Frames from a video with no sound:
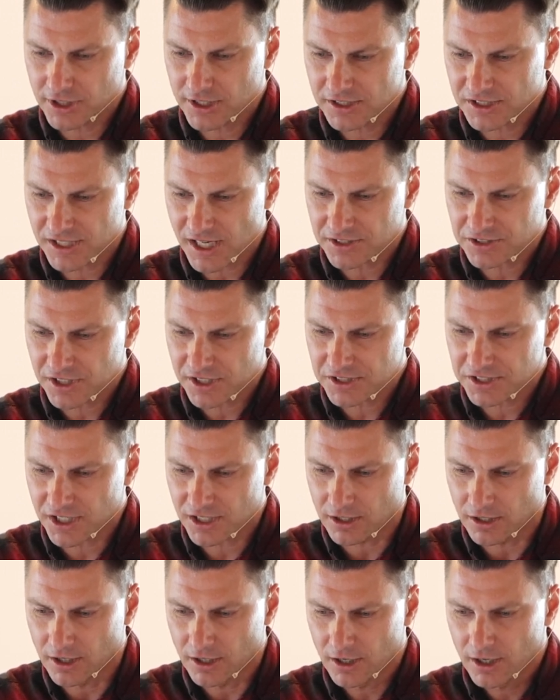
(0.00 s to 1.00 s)
says, listen,
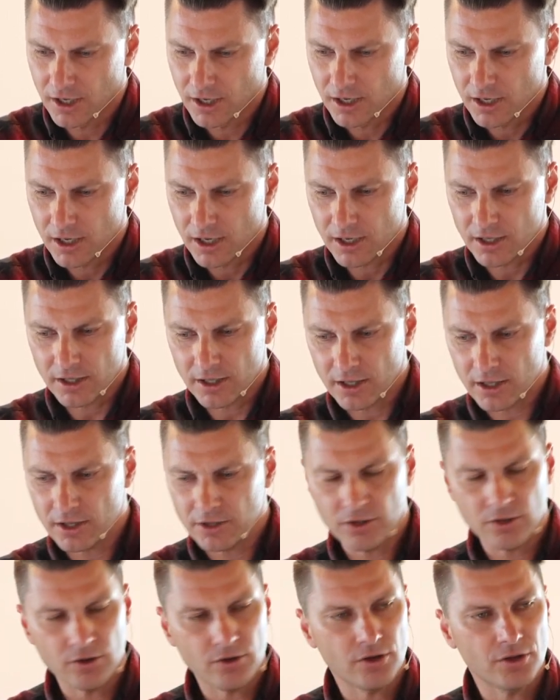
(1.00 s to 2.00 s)

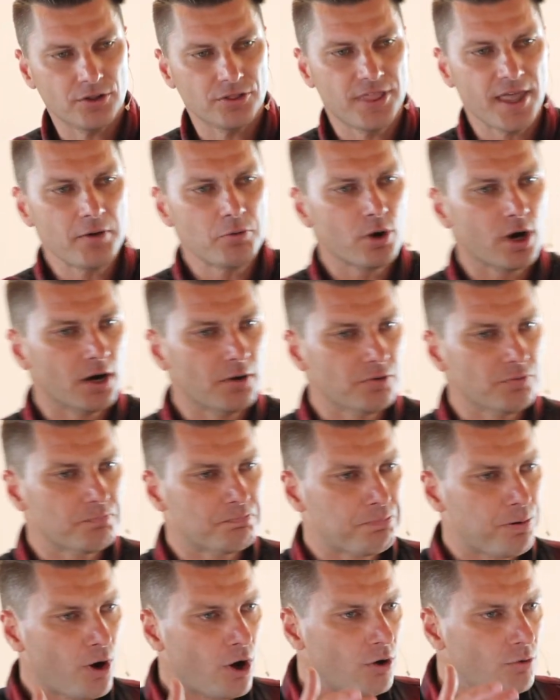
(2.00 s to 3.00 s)
they were,
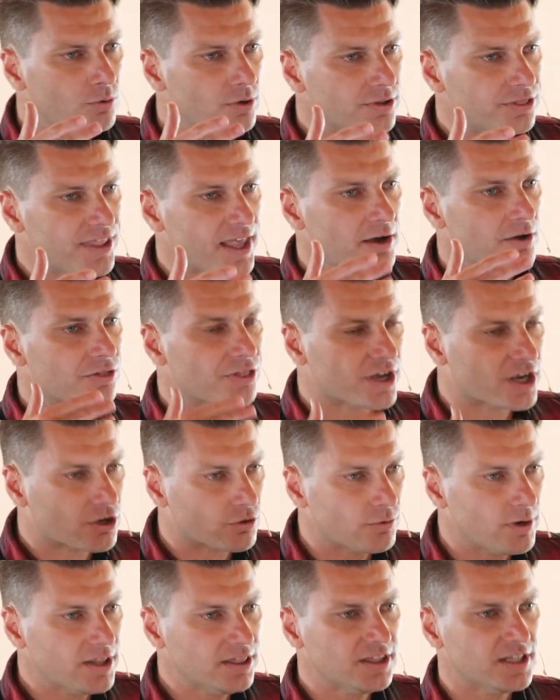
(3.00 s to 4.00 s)
Paul, they, the
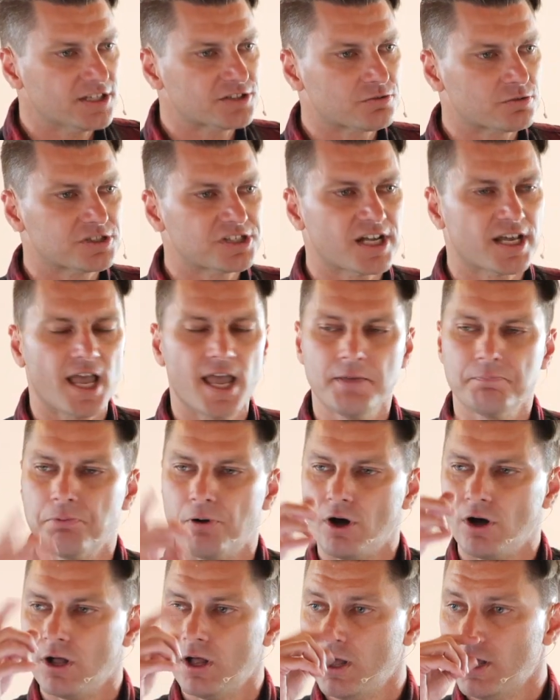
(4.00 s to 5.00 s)
Corinthians were saying, hey,
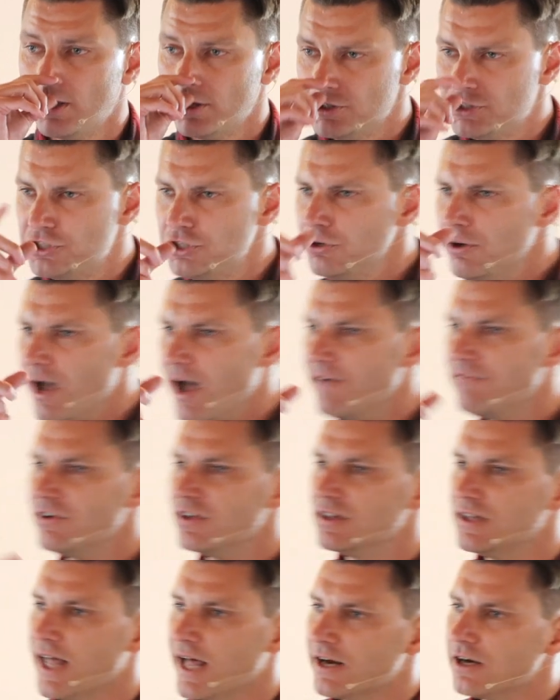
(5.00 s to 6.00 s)
Paul, do you have a
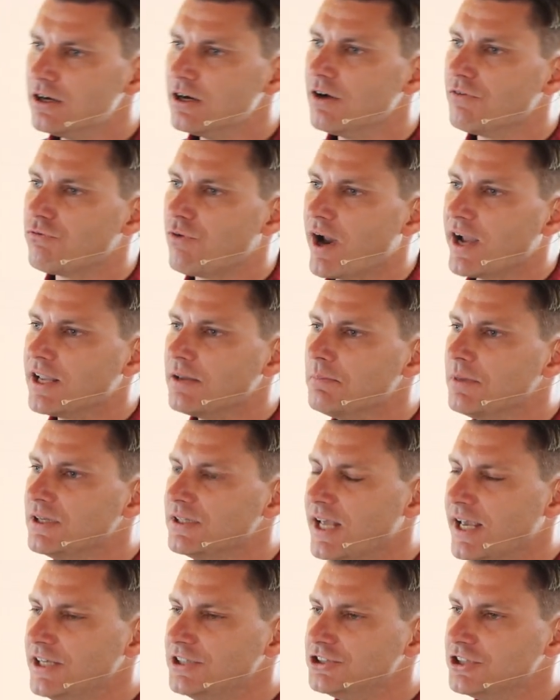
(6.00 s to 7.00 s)
letter of
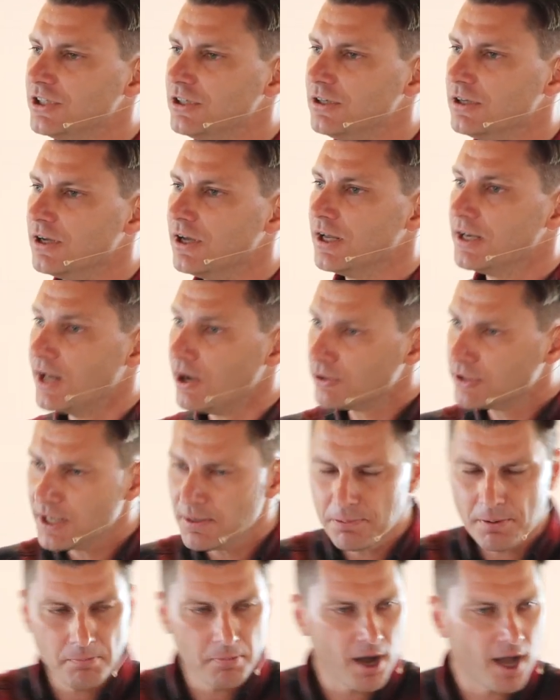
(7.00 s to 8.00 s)
recommendation? Now keep
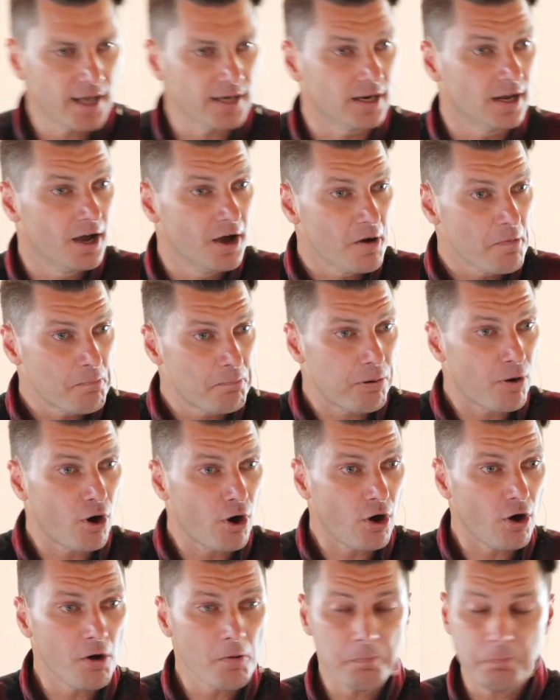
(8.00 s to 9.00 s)
in mind,
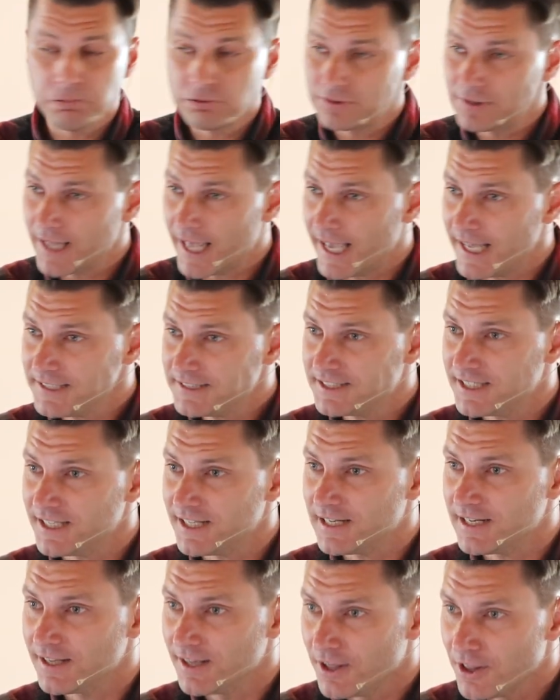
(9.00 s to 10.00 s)
Paul
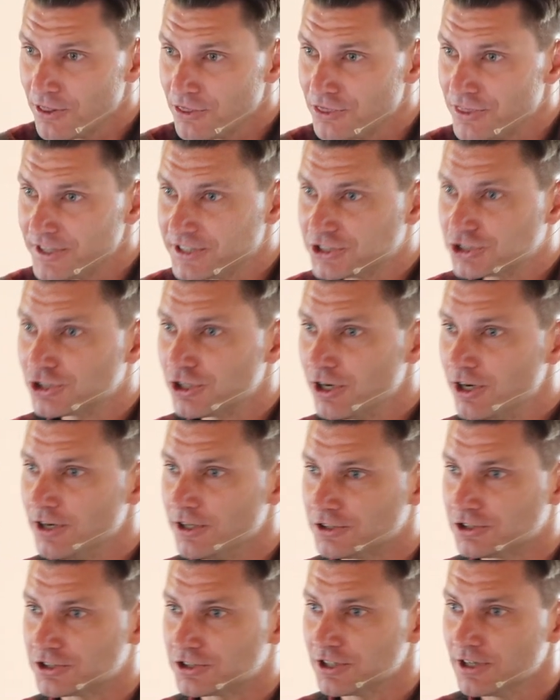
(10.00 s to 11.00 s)
planted the
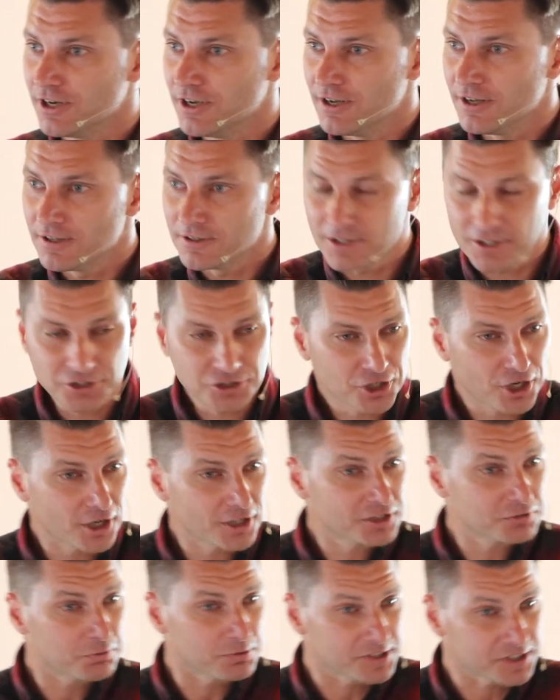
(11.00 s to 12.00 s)
church. The
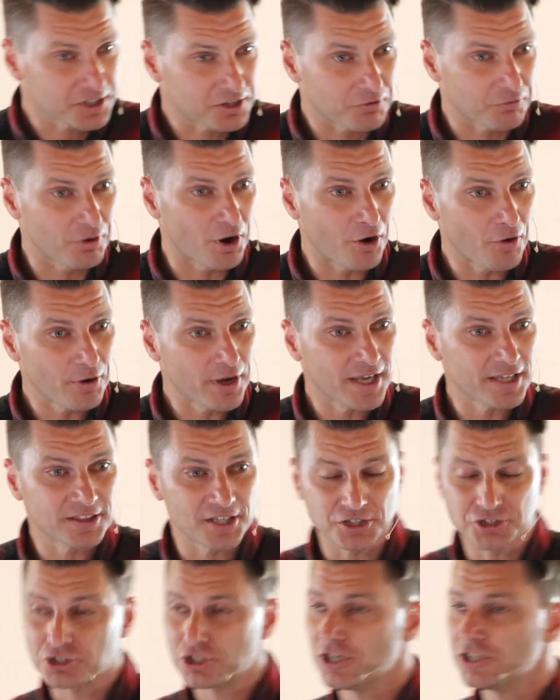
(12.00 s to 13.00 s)
church was growing. The
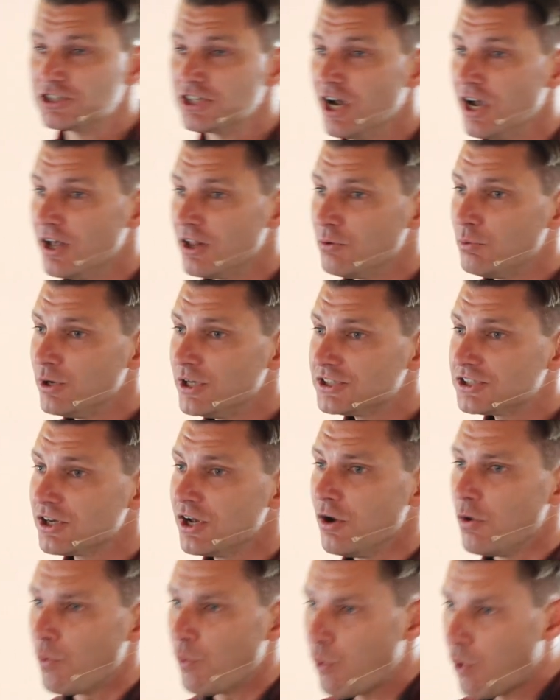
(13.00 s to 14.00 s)
church was,
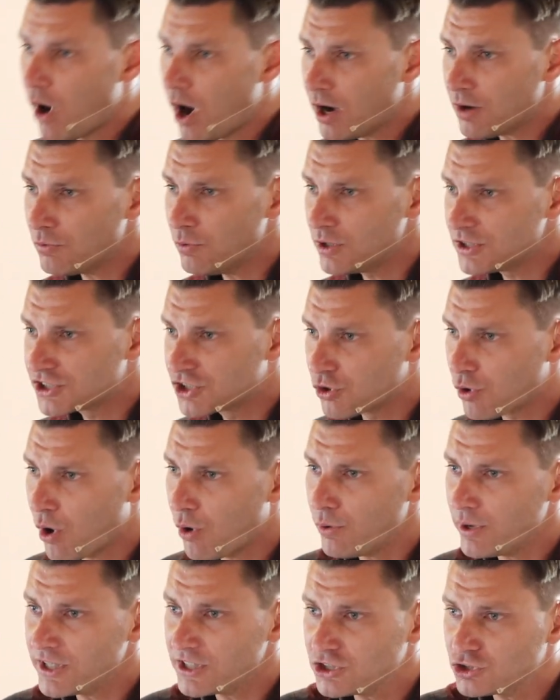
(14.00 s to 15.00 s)
was
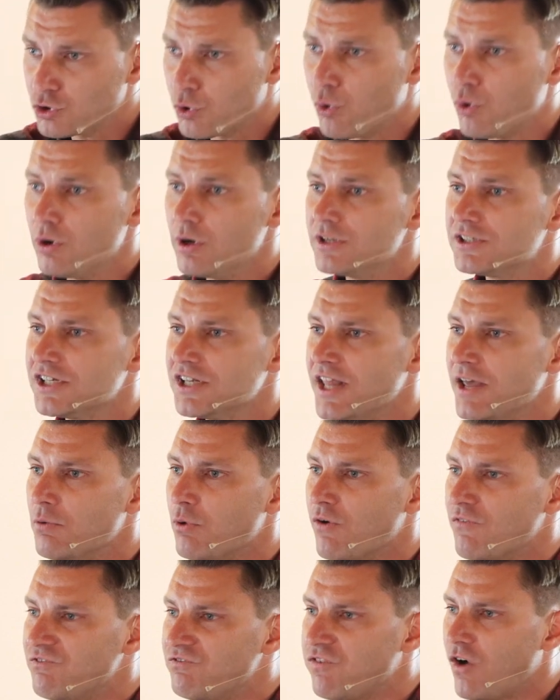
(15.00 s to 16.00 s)
growing towards, and they were
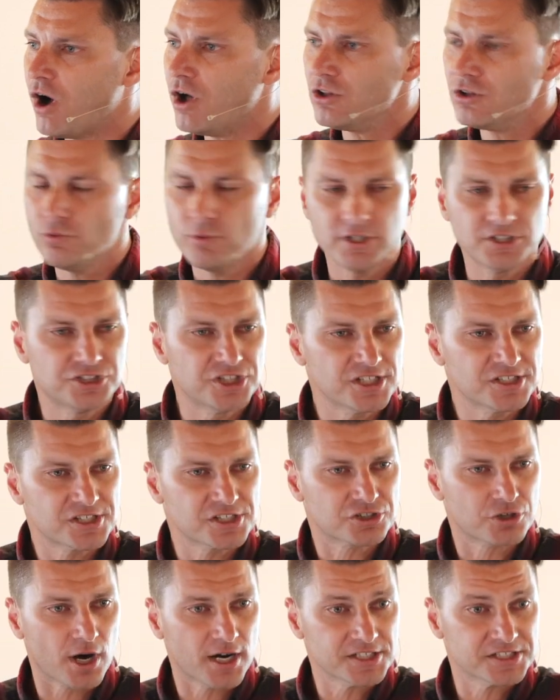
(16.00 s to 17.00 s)
following Jesus
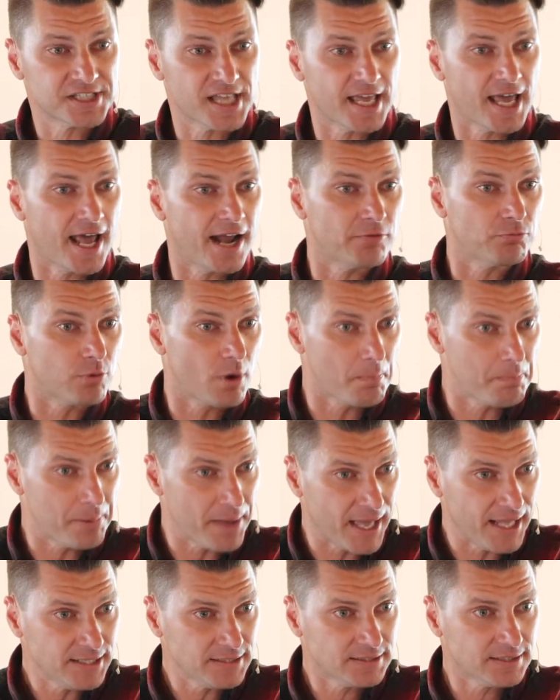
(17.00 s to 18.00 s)
Christ. They had
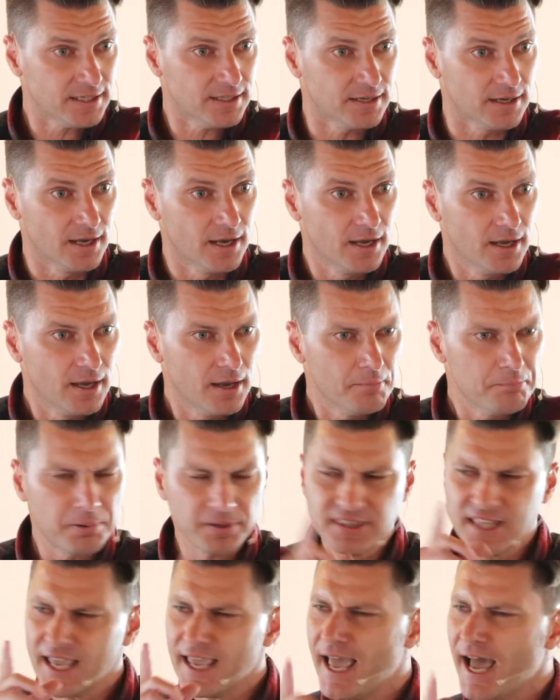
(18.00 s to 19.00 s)
repented. But
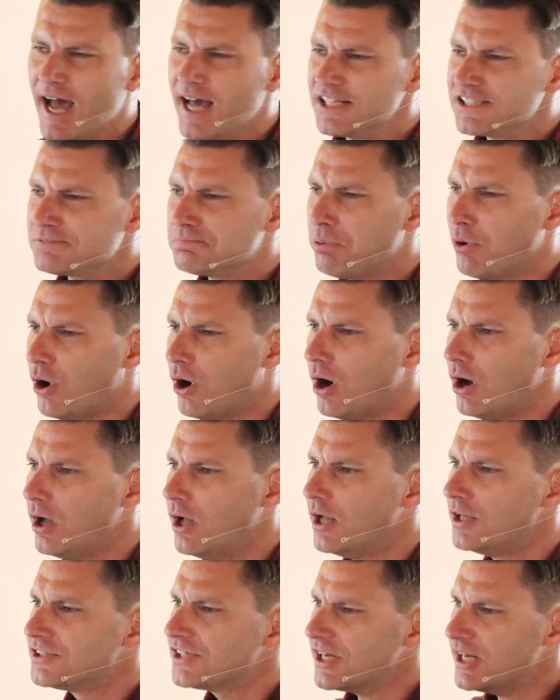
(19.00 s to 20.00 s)
they asked Paul,
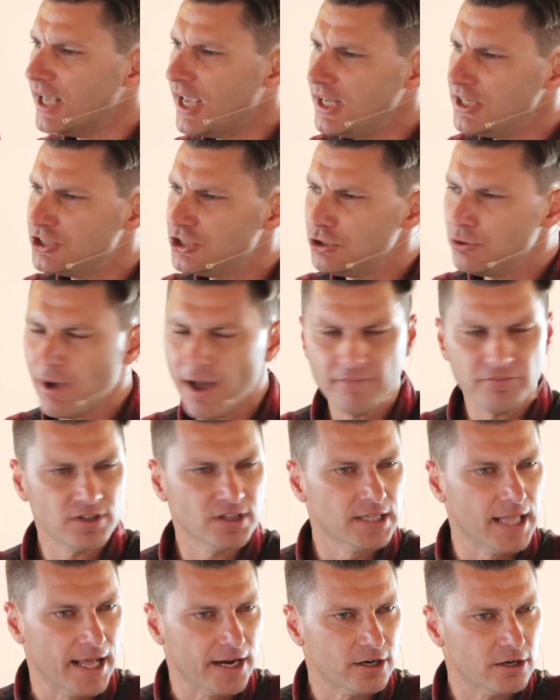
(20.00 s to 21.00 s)
said, Hey, do you have a
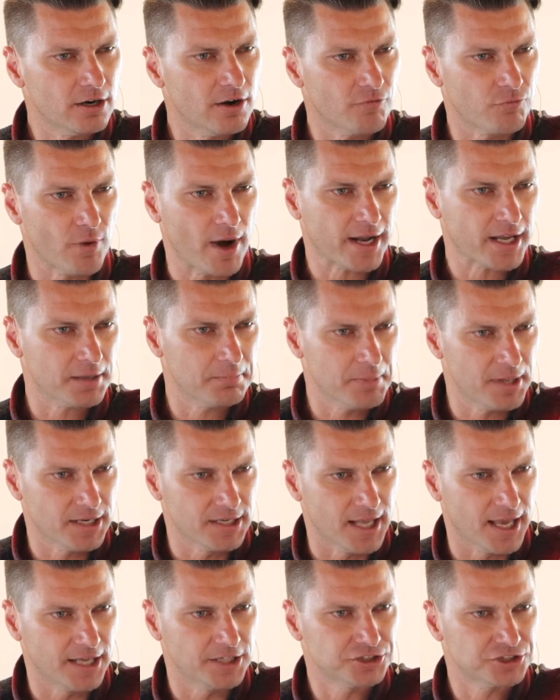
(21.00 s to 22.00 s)
letter of
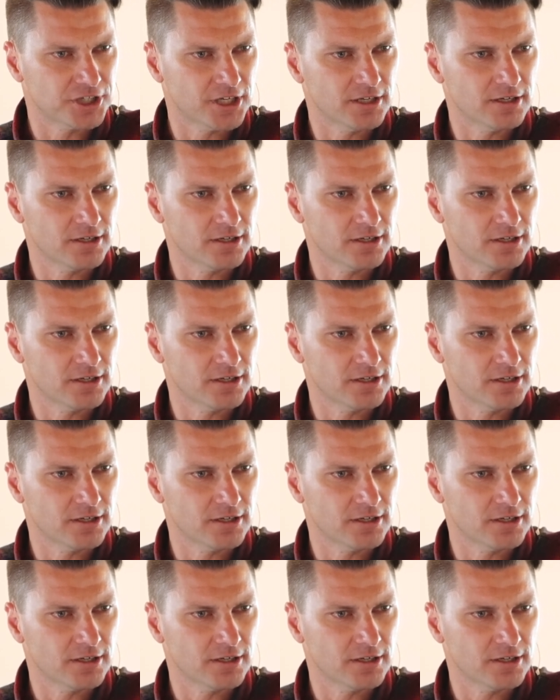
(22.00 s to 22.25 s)
recommendation?